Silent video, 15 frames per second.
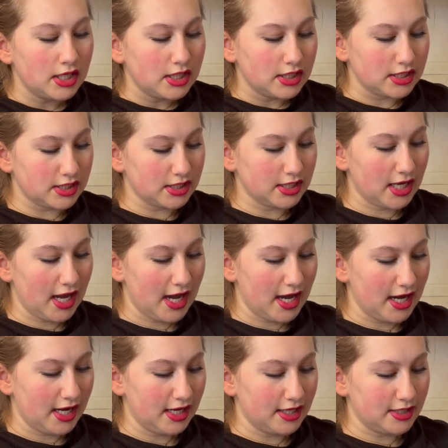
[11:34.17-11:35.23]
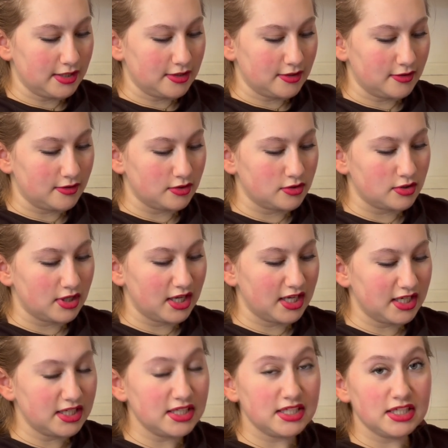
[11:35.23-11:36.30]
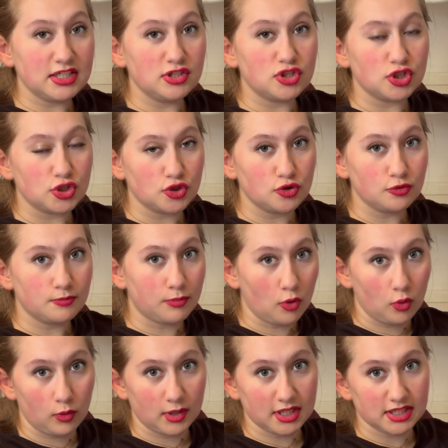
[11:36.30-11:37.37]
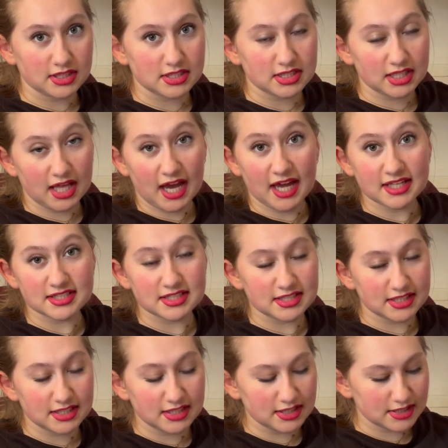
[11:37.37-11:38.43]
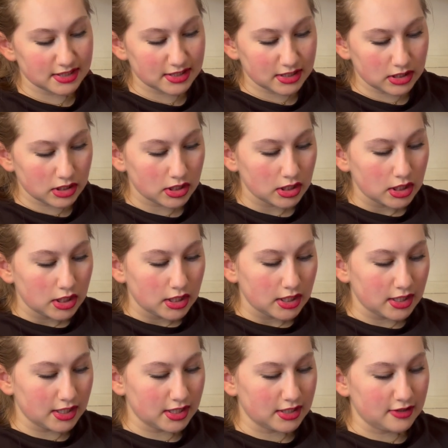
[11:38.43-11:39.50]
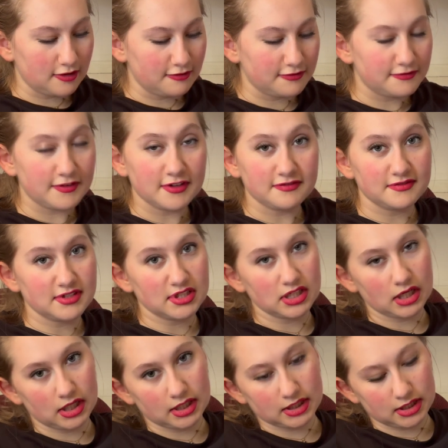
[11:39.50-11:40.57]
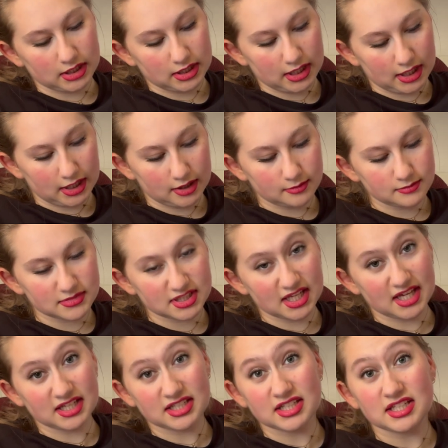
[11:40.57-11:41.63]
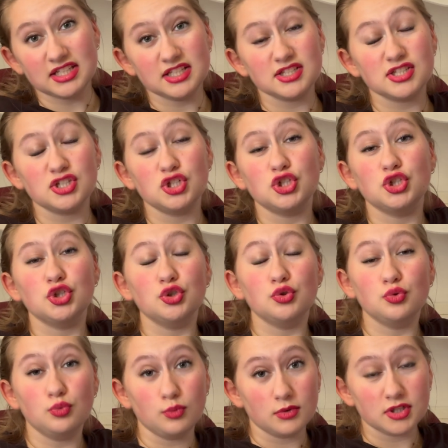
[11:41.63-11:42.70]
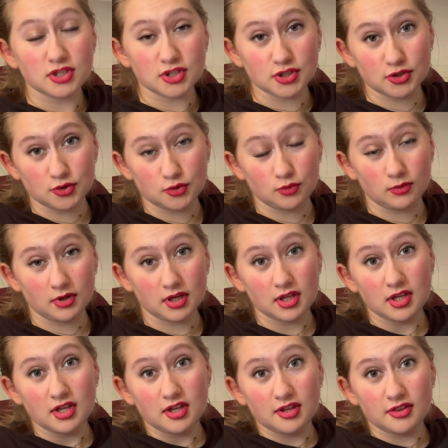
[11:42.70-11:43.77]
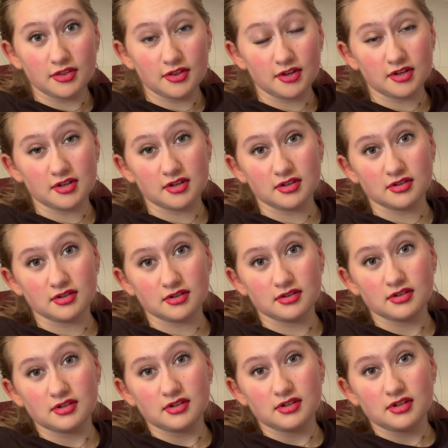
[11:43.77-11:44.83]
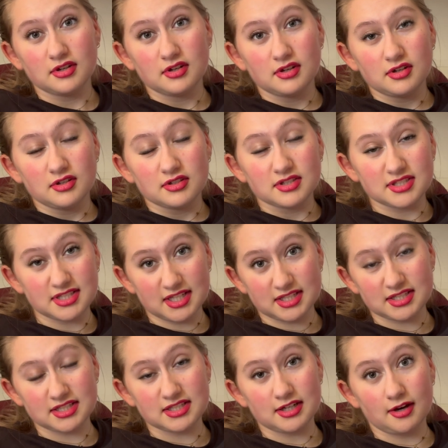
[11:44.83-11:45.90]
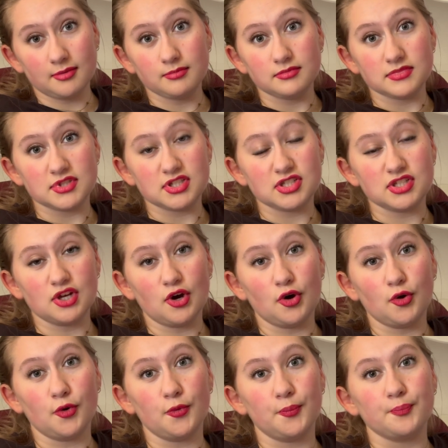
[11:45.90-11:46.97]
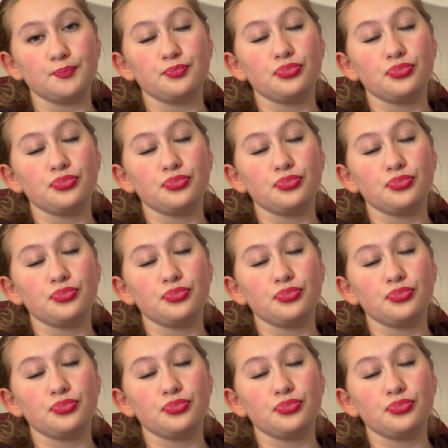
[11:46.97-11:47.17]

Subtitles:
He had 82 points last season in 59 games, and he's new to the system, so